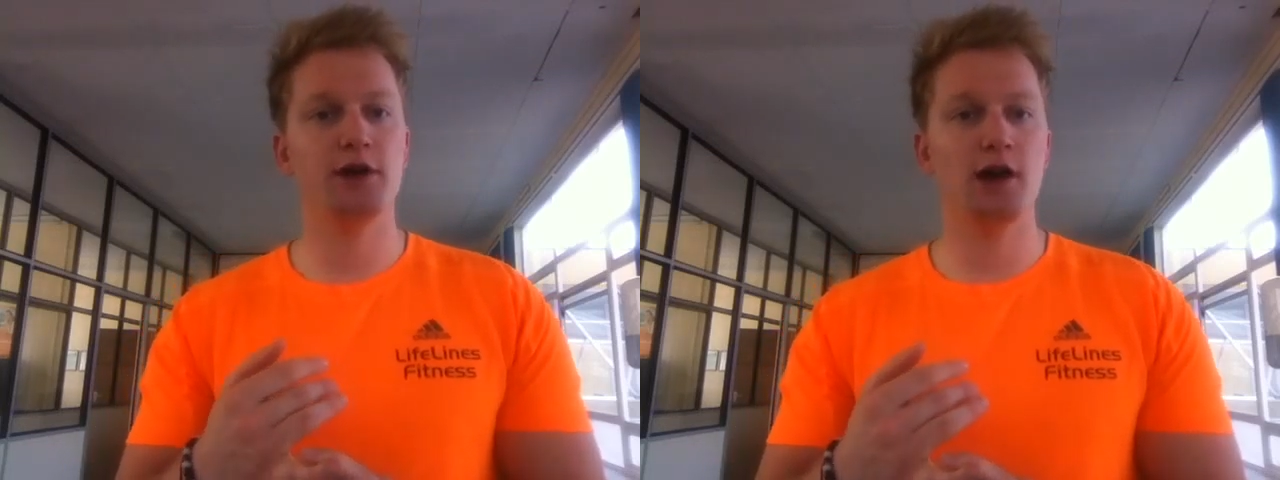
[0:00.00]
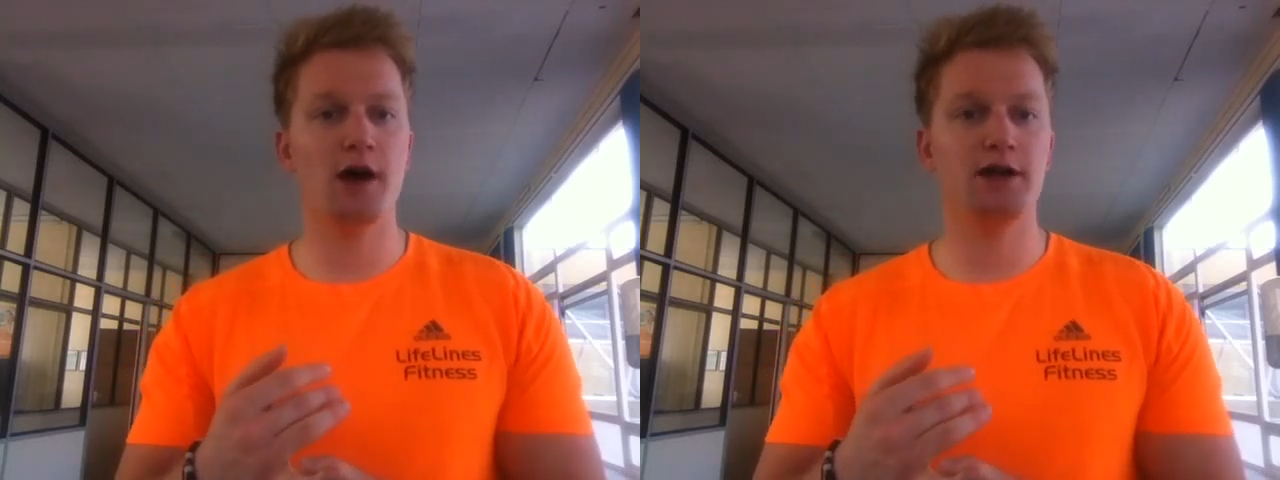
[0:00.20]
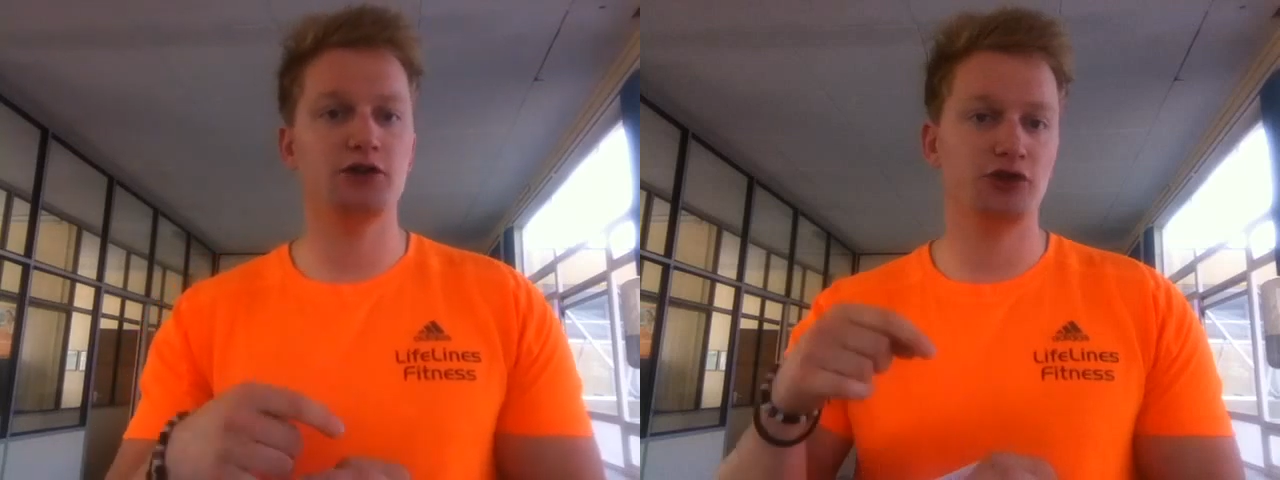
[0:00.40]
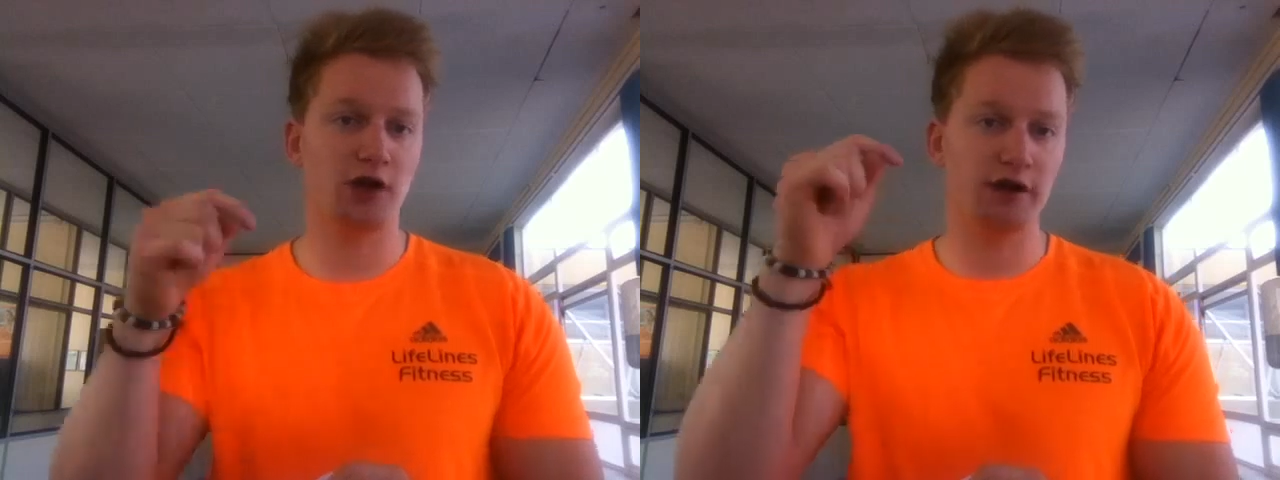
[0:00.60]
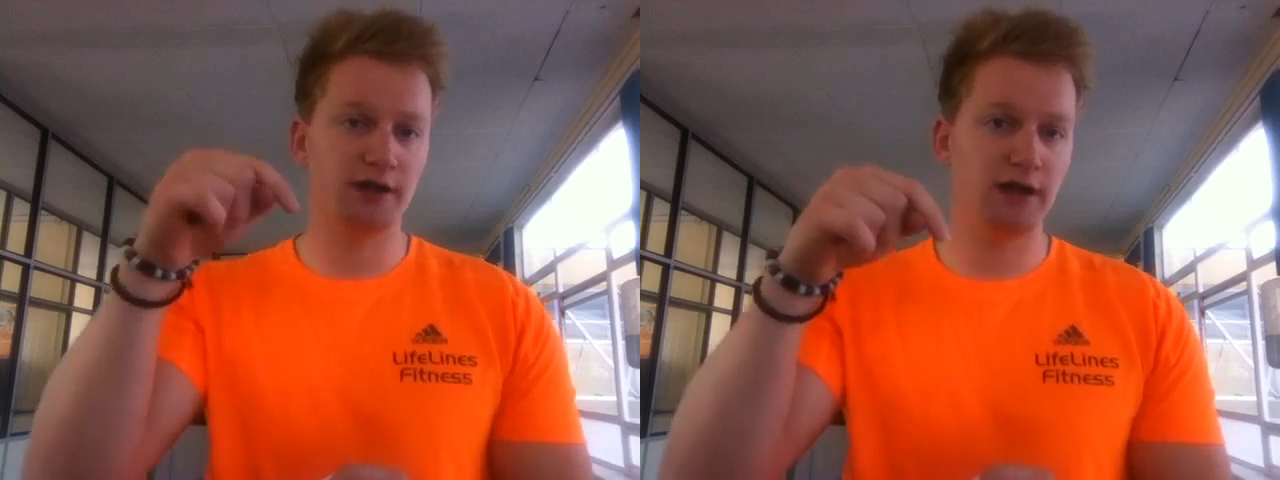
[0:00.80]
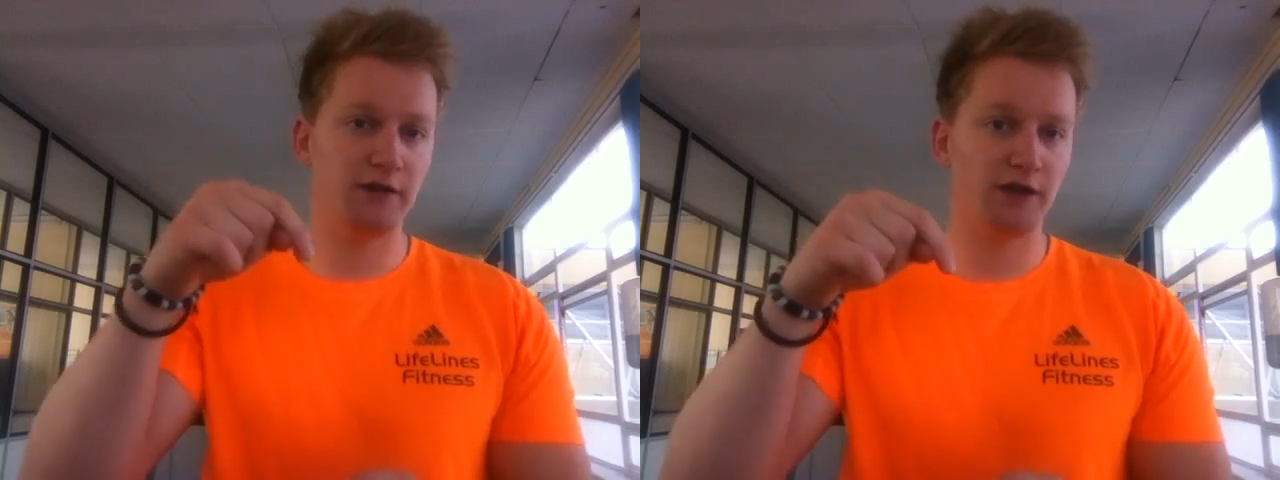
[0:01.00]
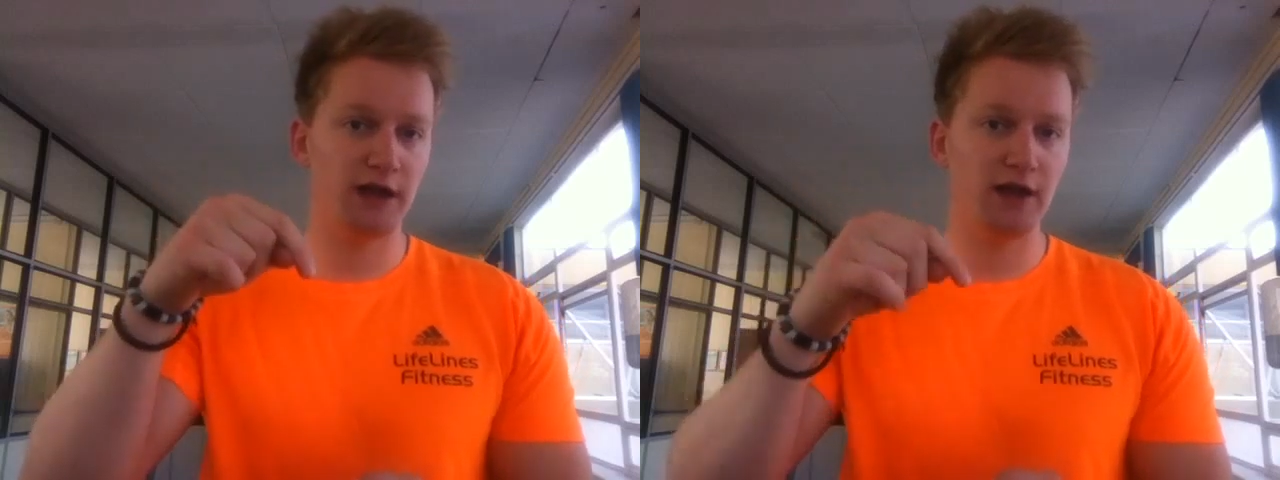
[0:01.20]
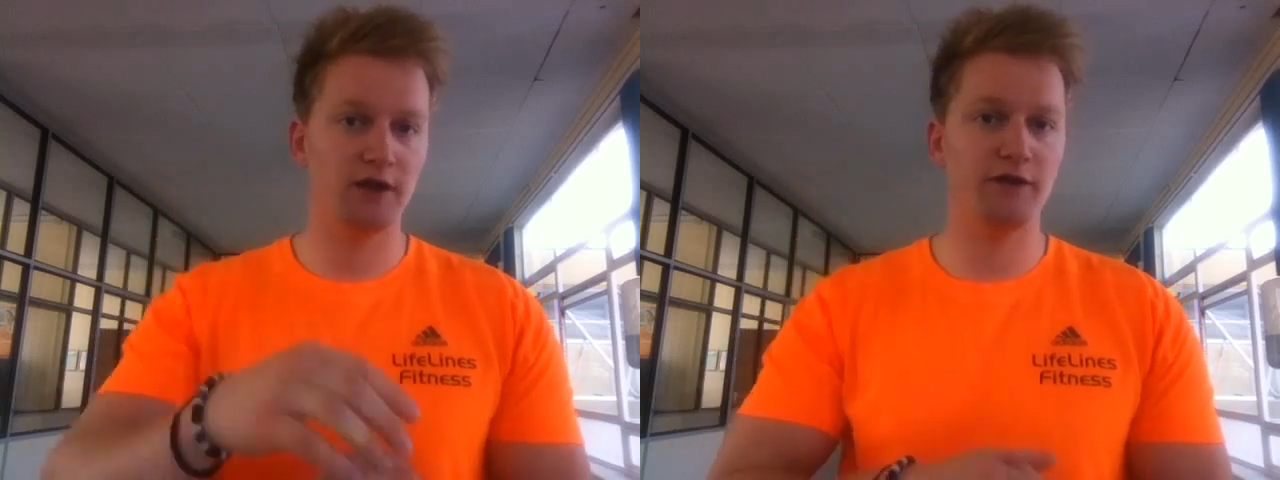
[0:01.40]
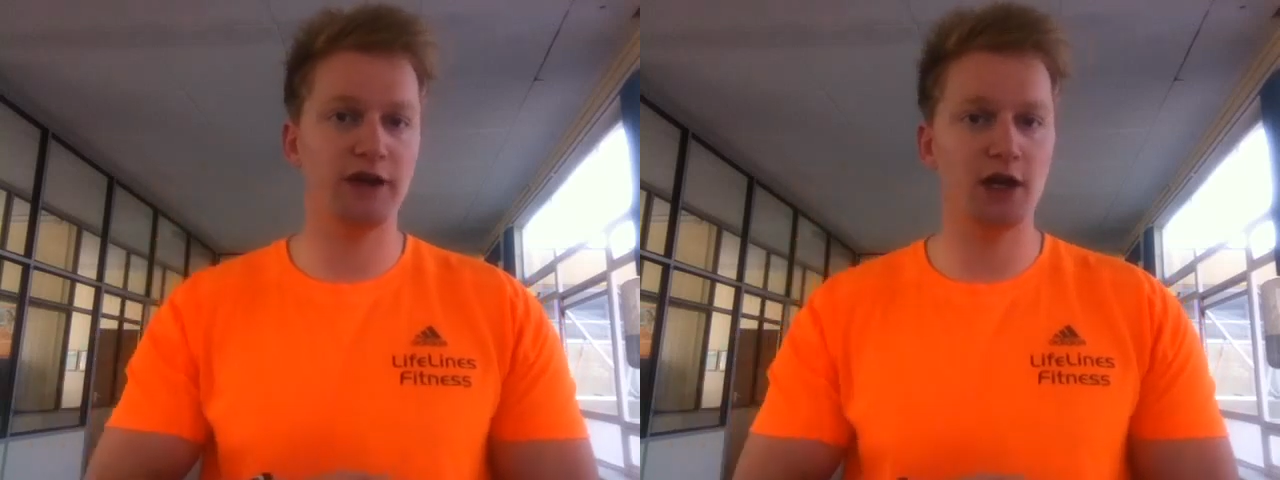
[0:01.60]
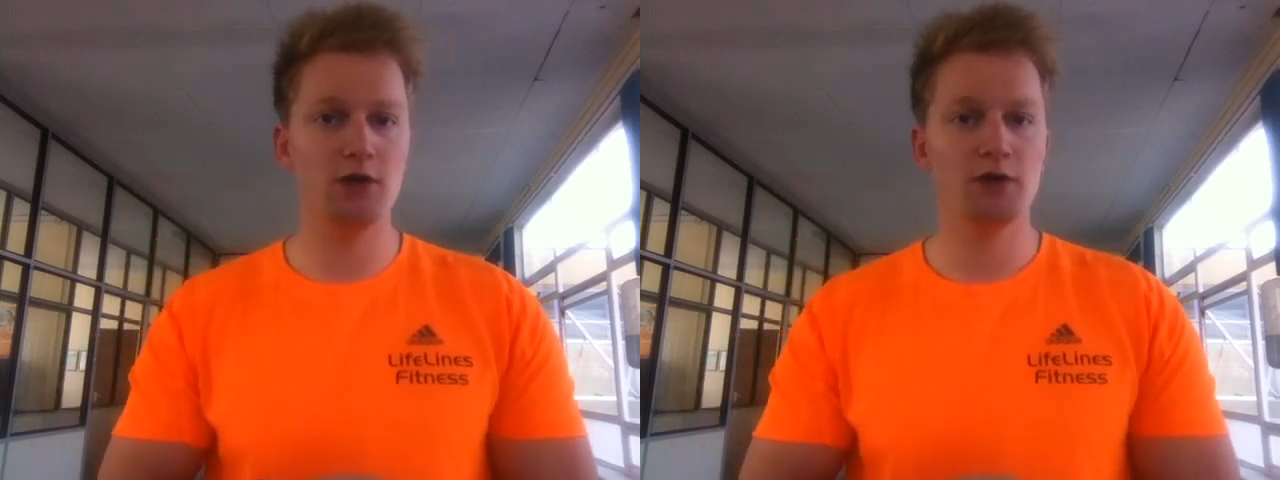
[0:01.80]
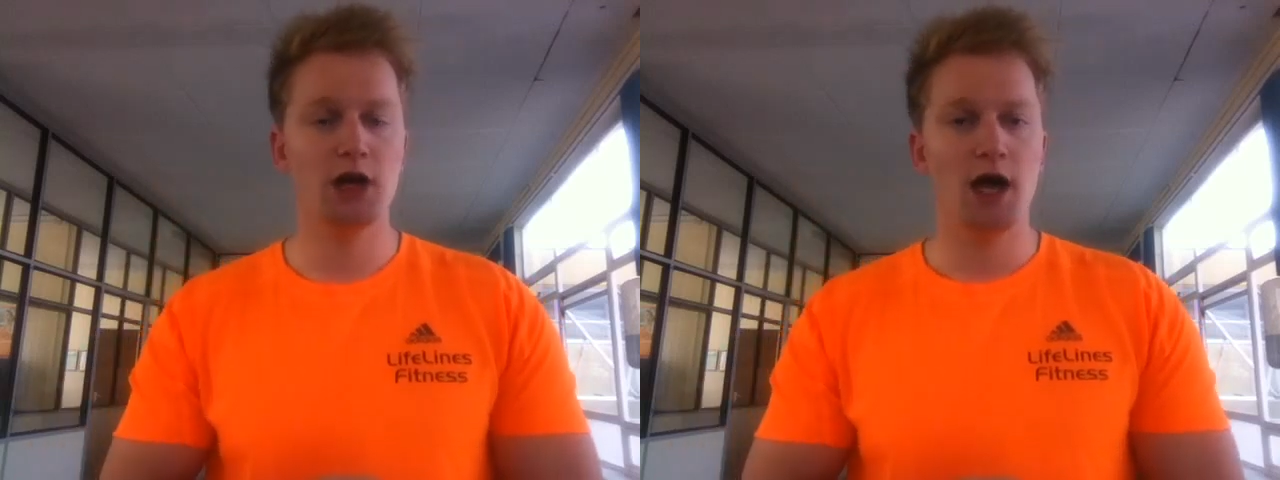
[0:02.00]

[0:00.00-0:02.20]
a like just underneath the video,